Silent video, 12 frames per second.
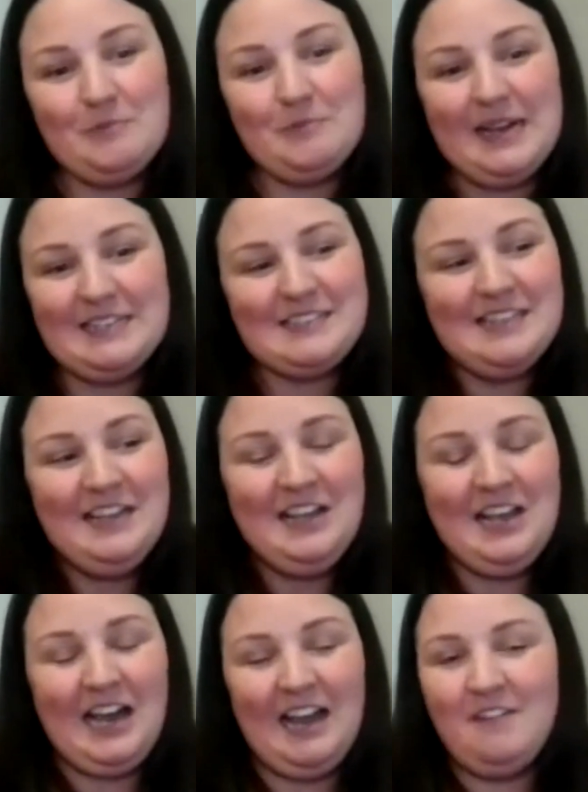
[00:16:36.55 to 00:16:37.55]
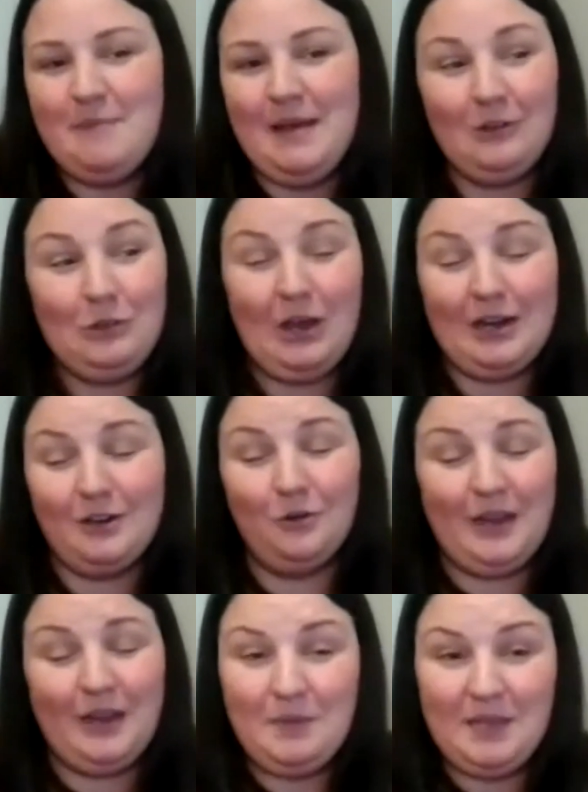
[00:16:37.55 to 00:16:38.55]
But I've met a lot of
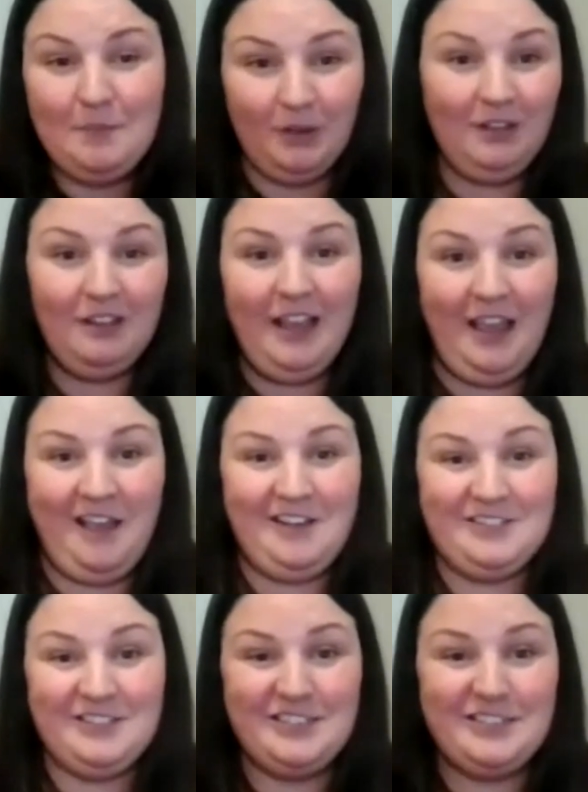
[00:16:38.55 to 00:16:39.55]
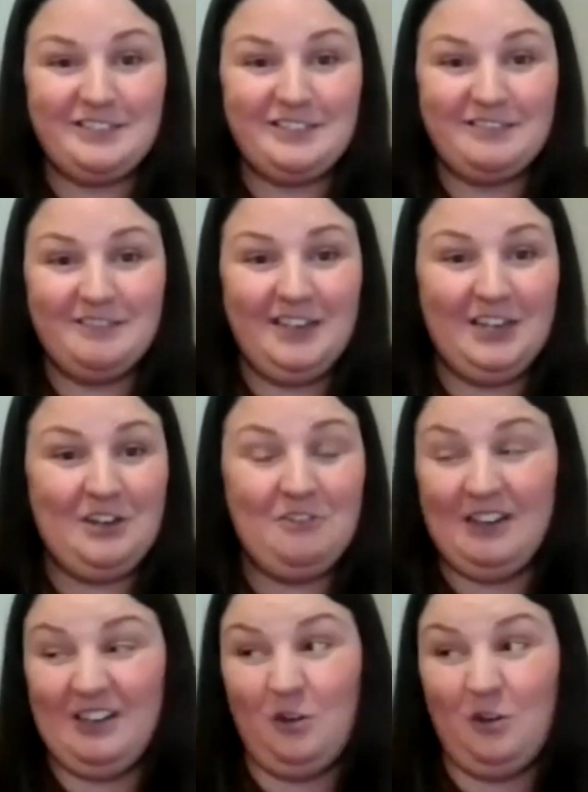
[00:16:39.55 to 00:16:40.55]
great people, and, you
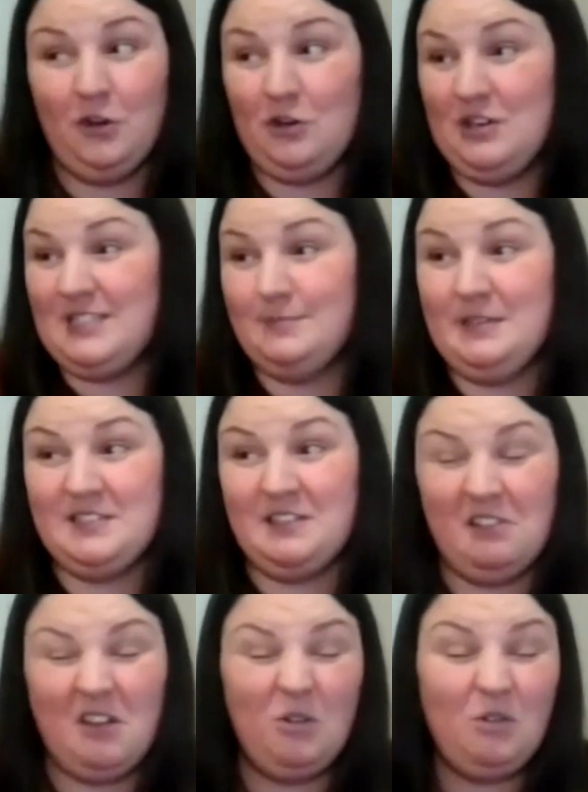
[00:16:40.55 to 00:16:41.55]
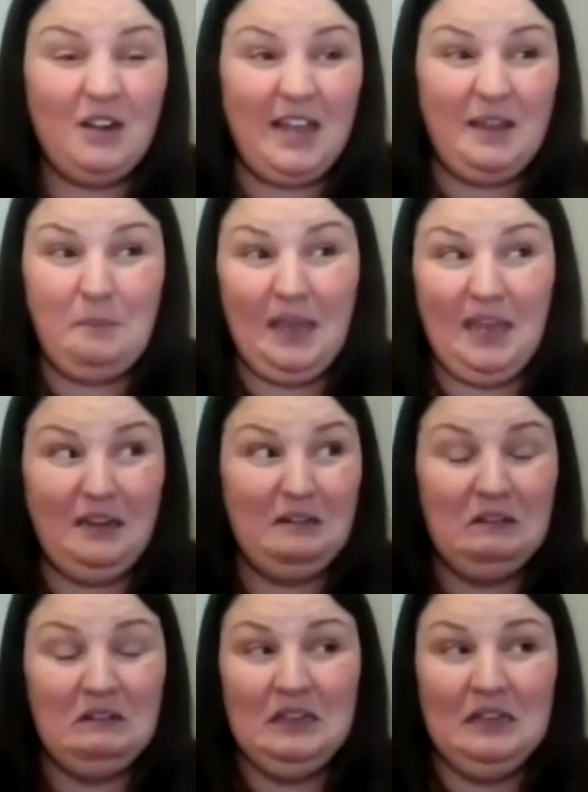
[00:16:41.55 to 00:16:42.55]
know, over Christmas alone, I made
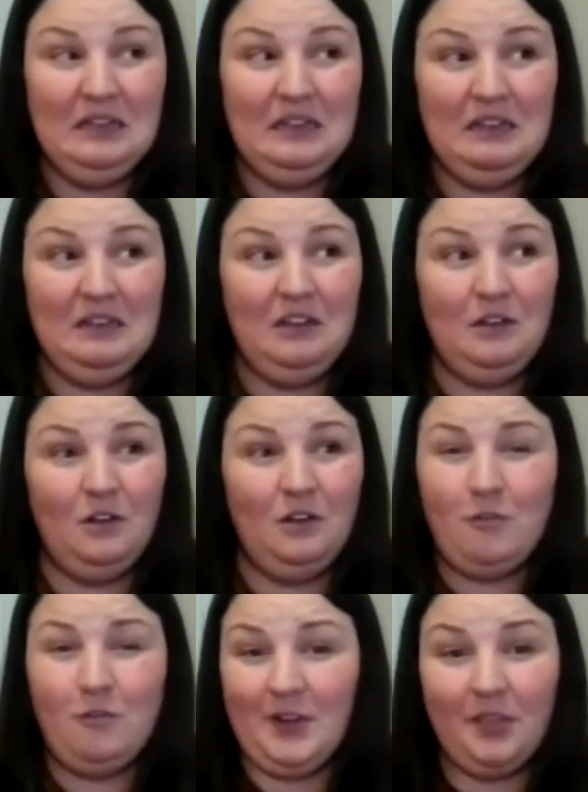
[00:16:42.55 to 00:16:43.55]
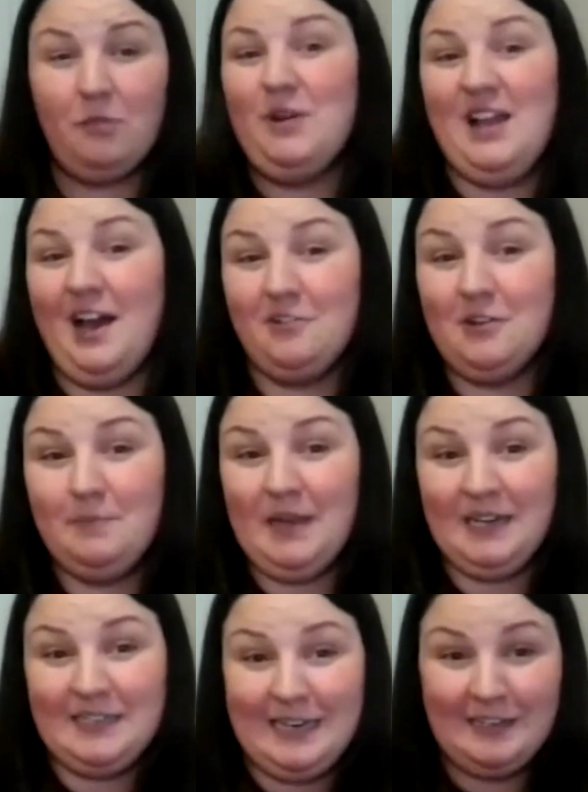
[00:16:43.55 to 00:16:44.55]
over 300
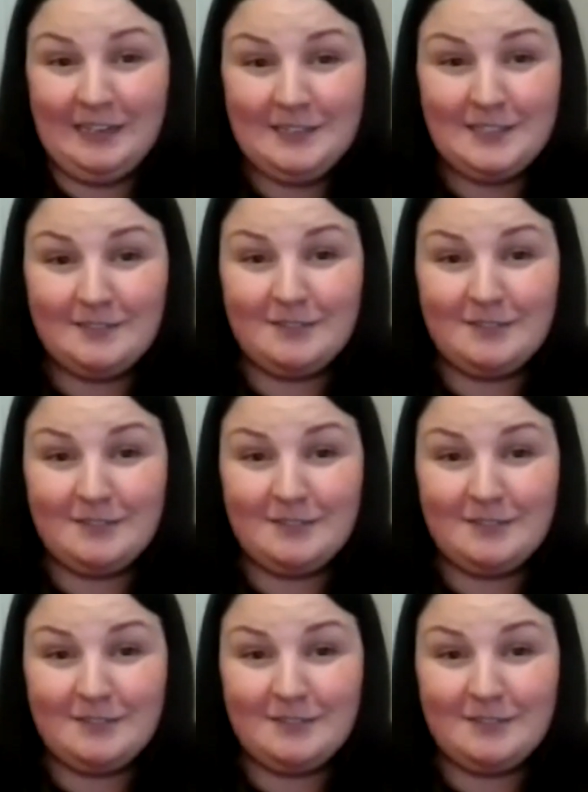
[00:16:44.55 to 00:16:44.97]
bandanas.